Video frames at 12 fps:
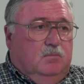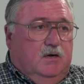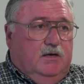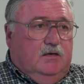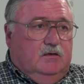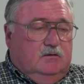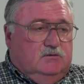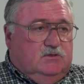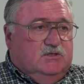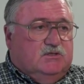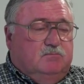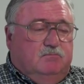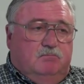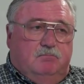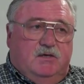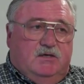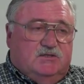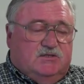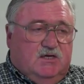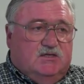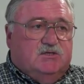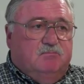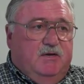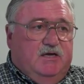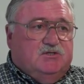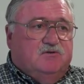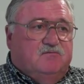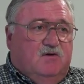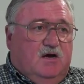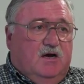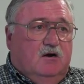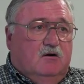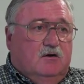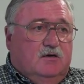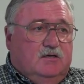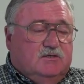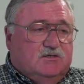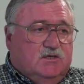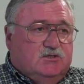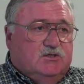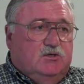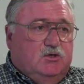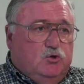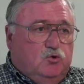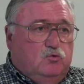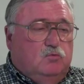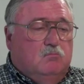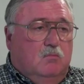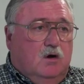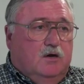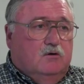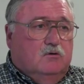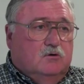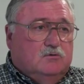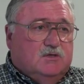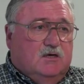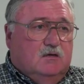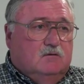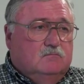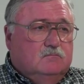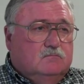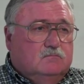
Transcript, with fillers: but just being such a major fire in such a new modern hotel.